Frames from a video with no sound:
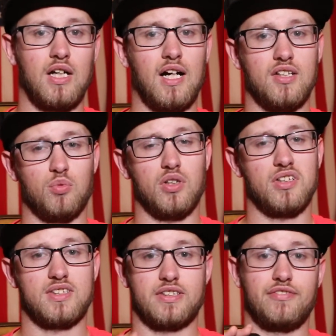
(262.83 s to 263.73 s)
as
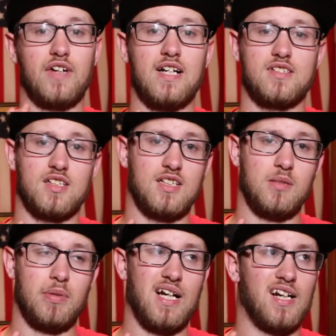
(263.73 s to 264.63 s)
well as the faceted
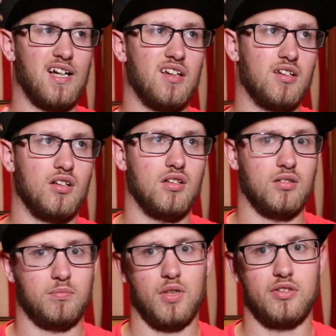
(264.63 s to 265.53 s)
D-pad and
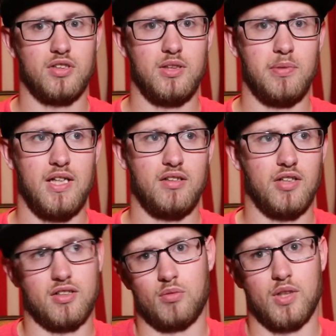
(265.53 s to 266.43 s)
the other D-pad,
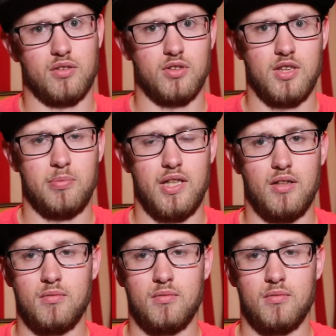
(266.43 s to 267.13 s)
like the regular D-pad.